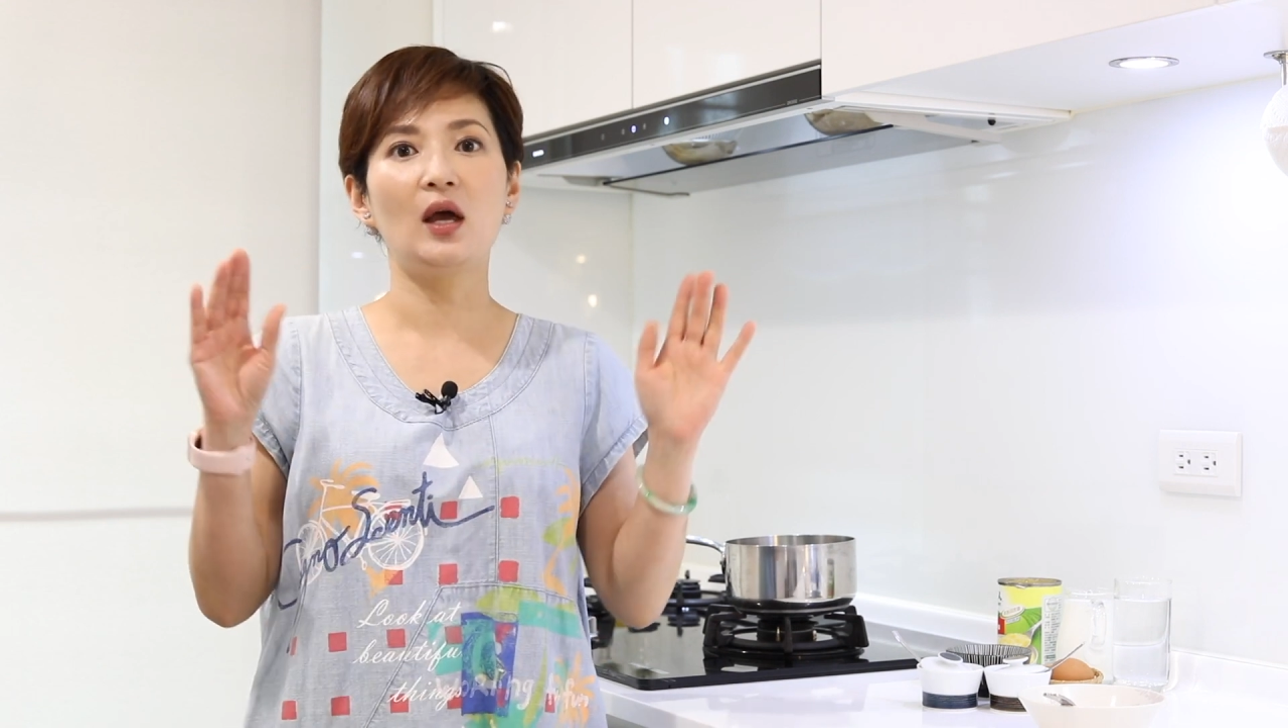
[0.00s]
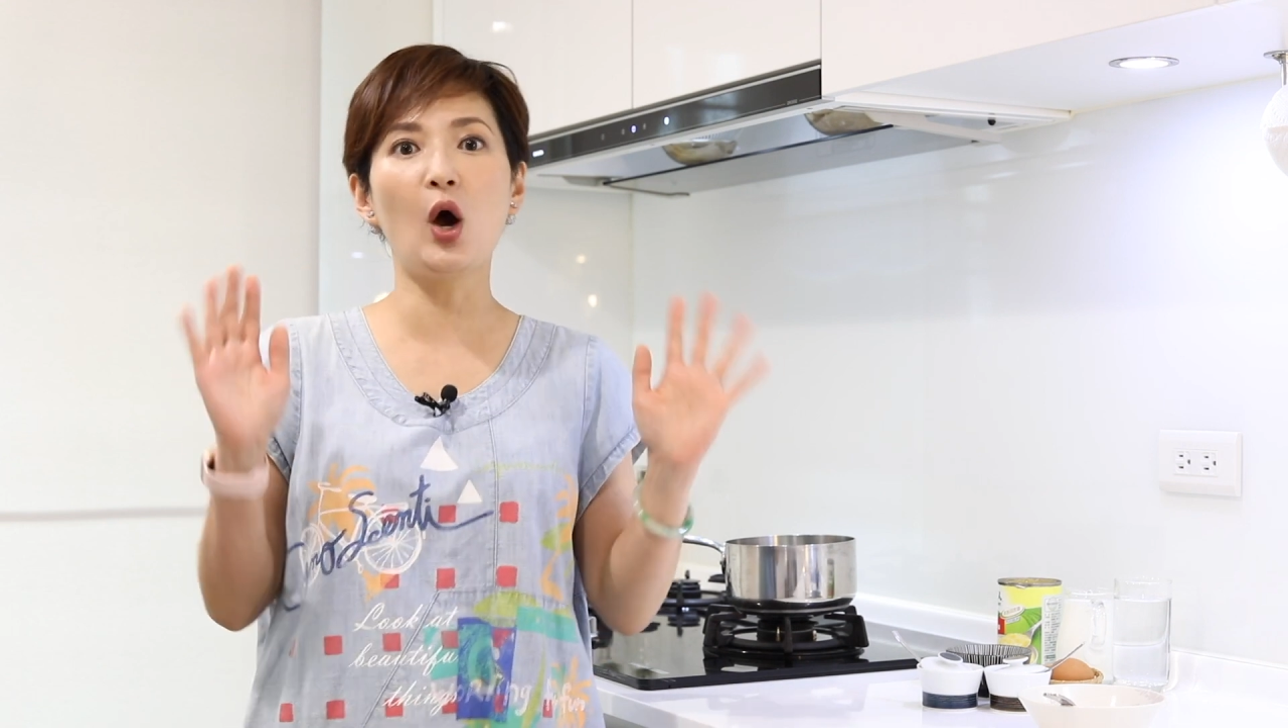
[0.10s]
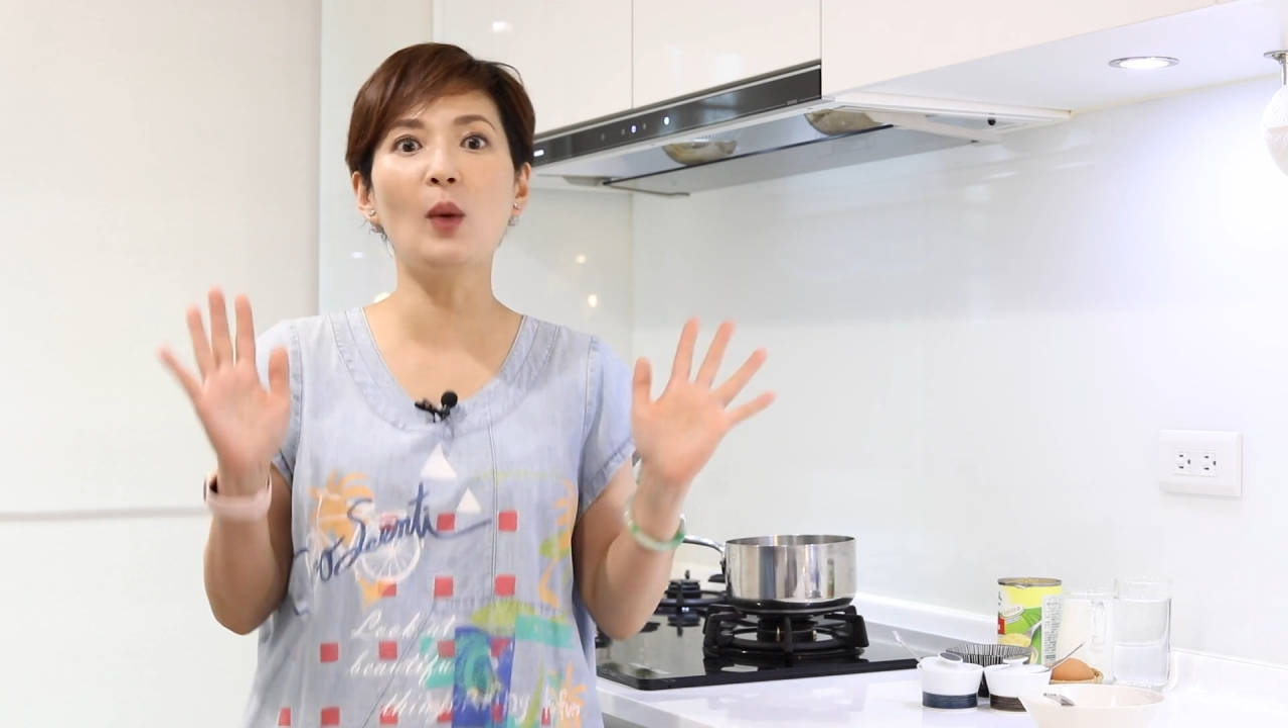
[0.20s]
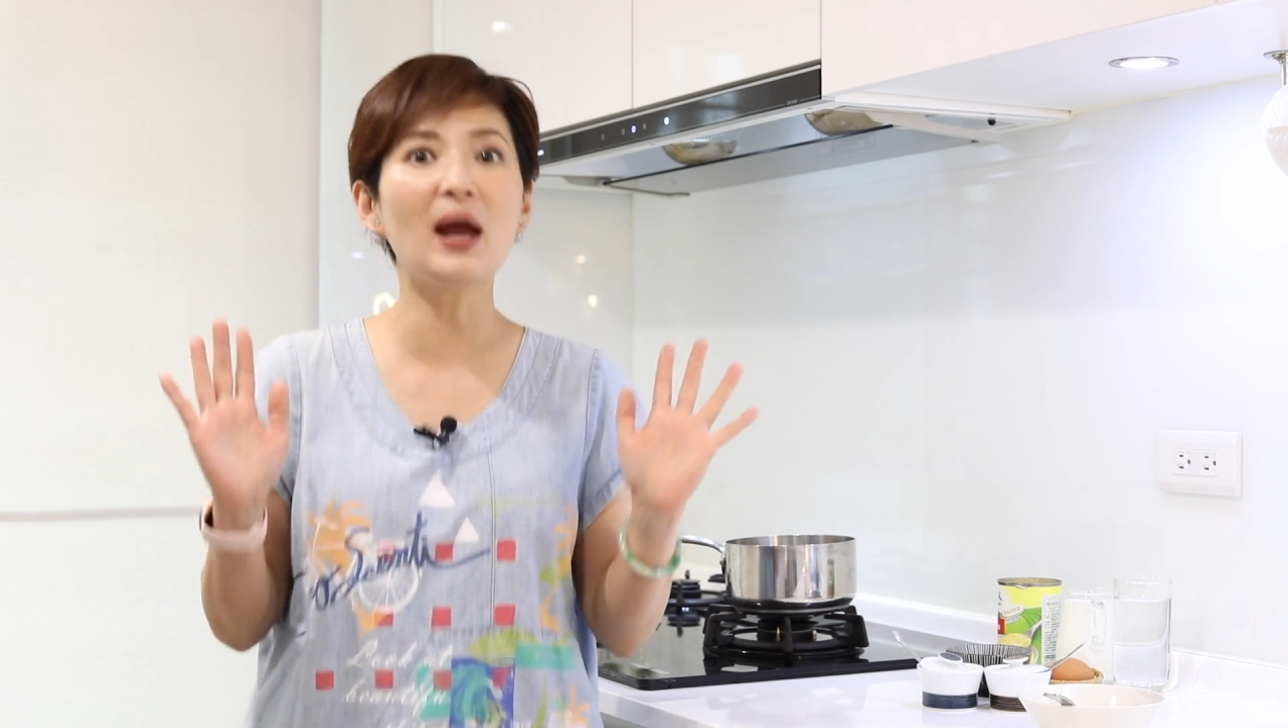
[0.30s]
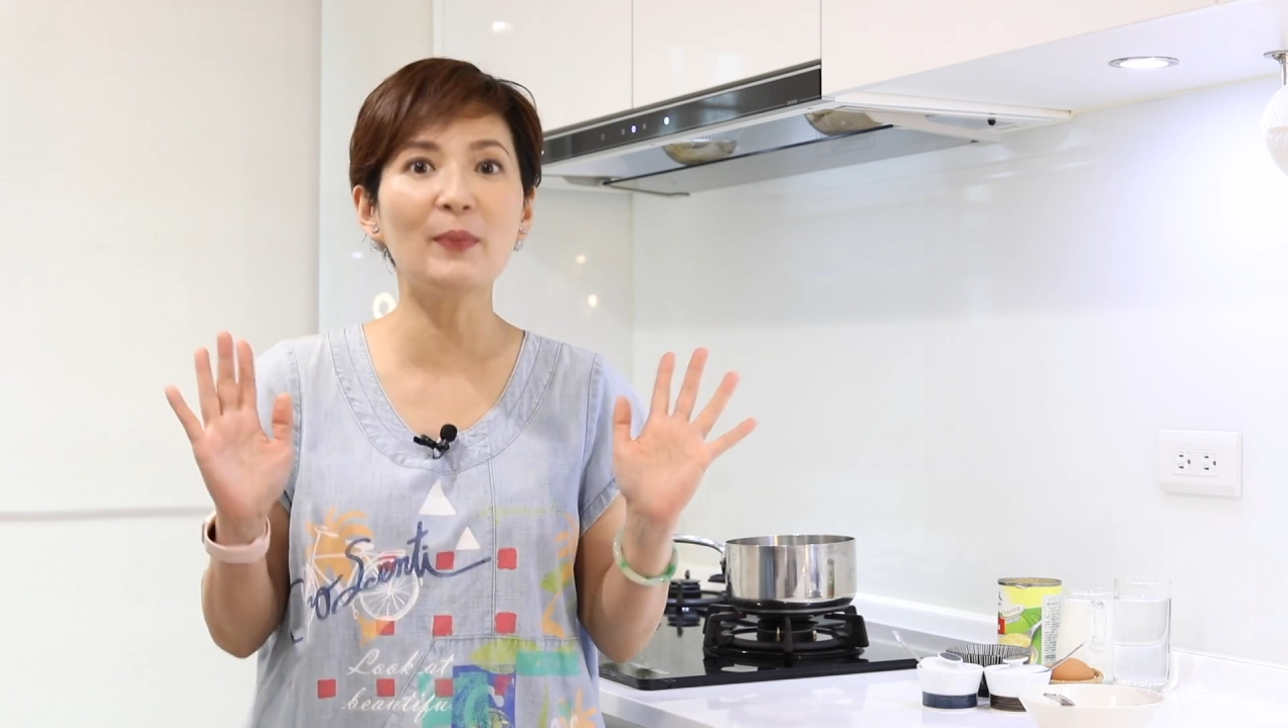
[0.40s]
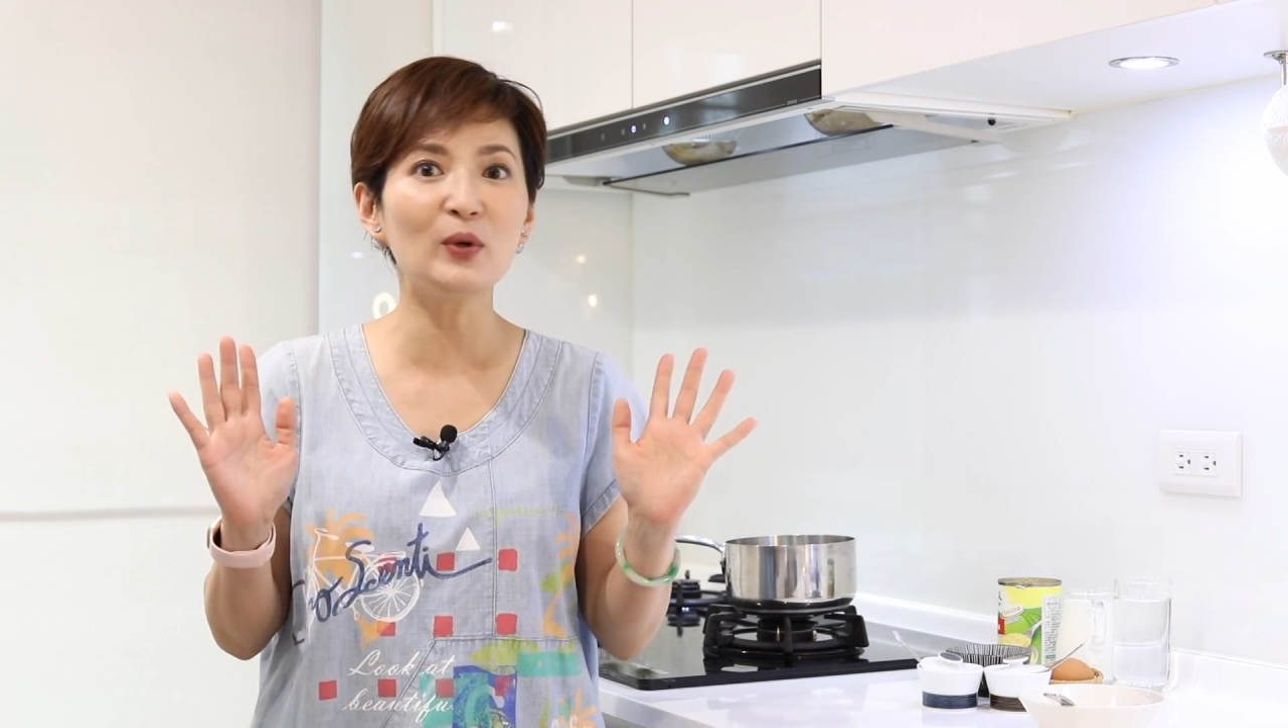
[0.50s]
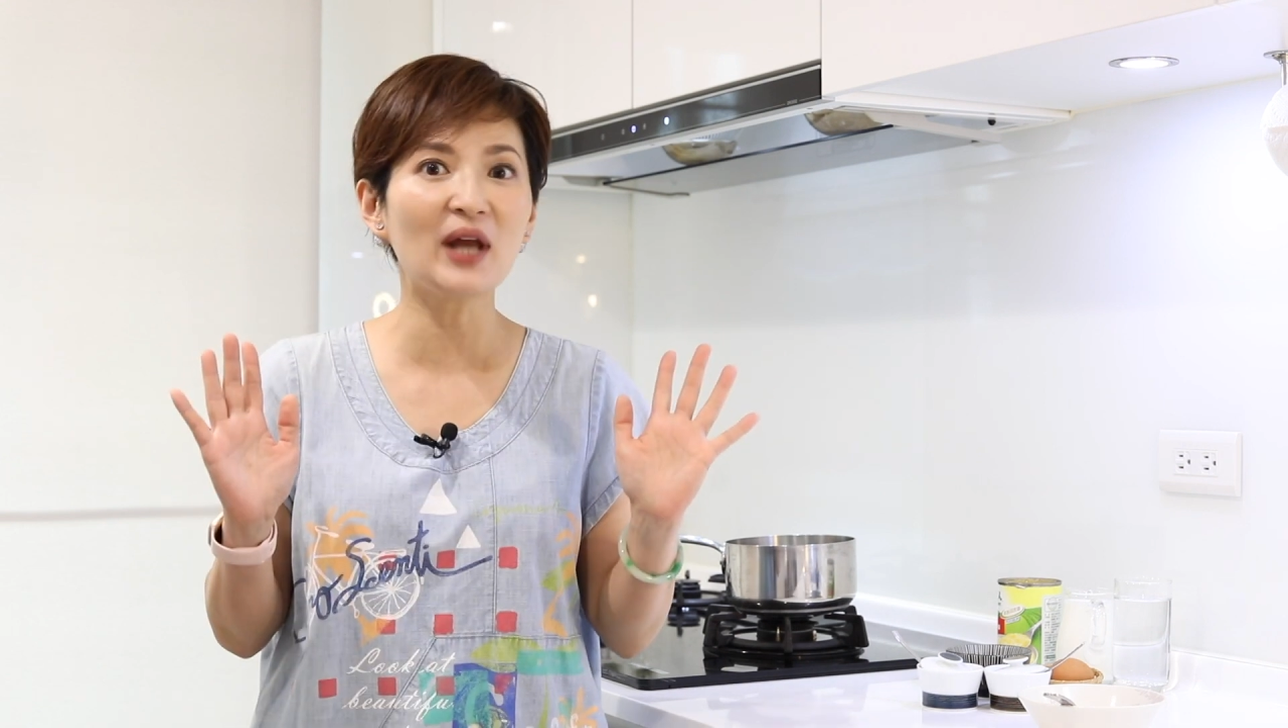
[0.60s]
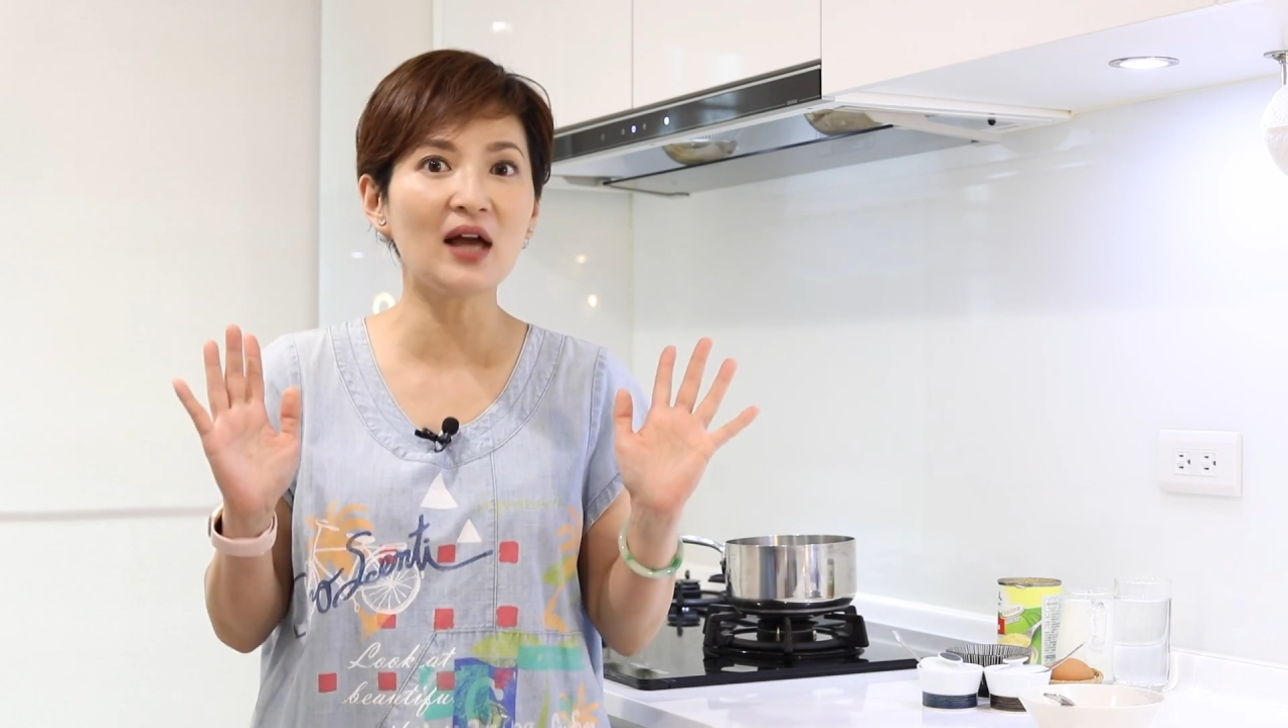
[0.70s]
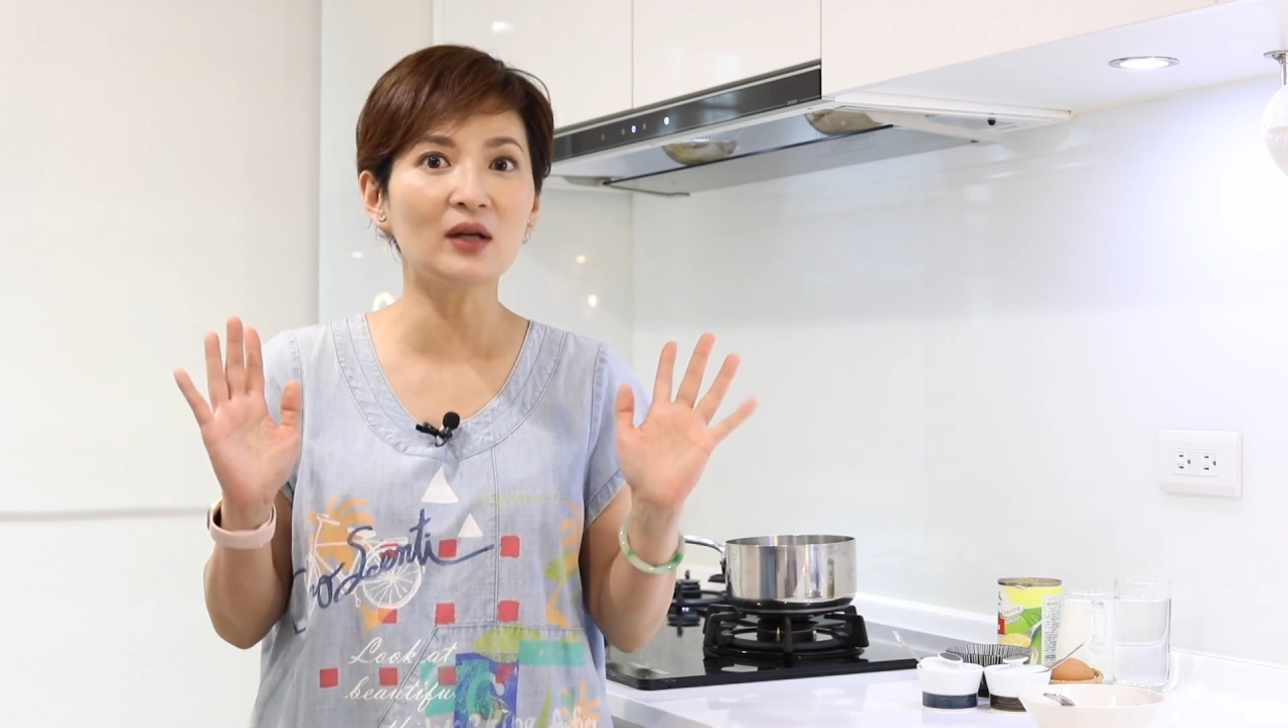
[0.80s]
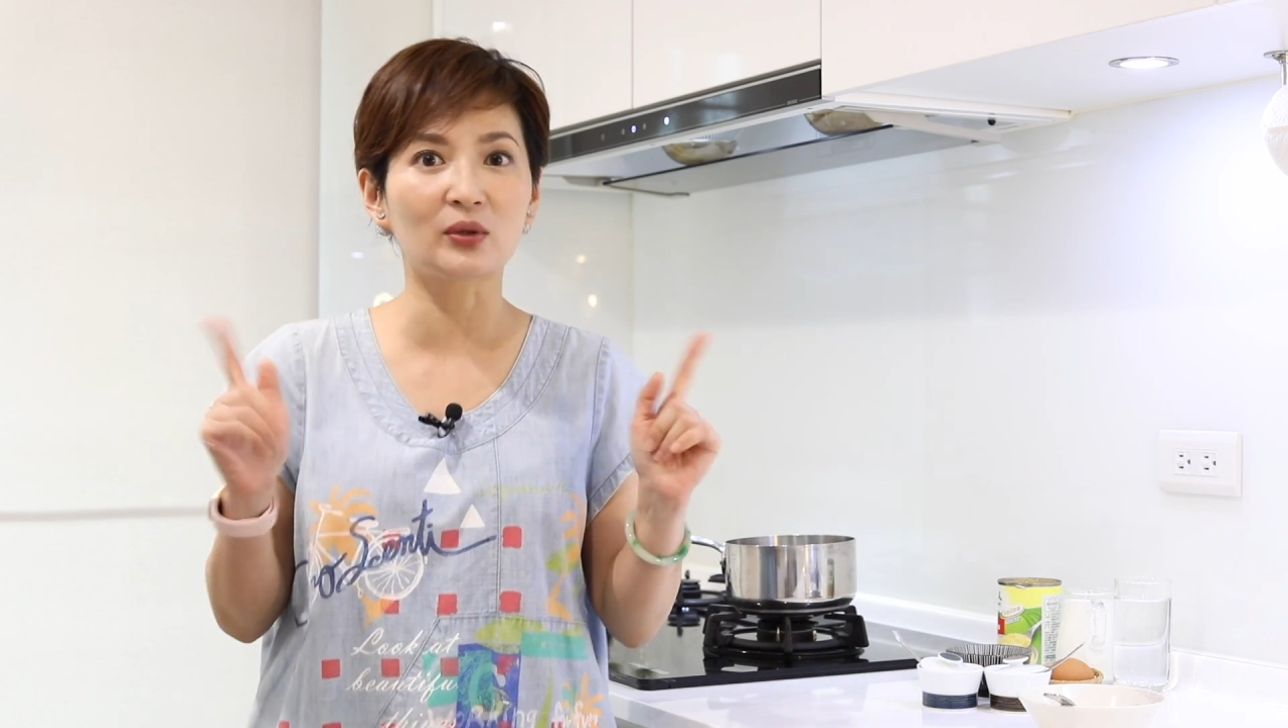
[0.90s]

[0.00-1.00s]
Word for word: Oh My Buddha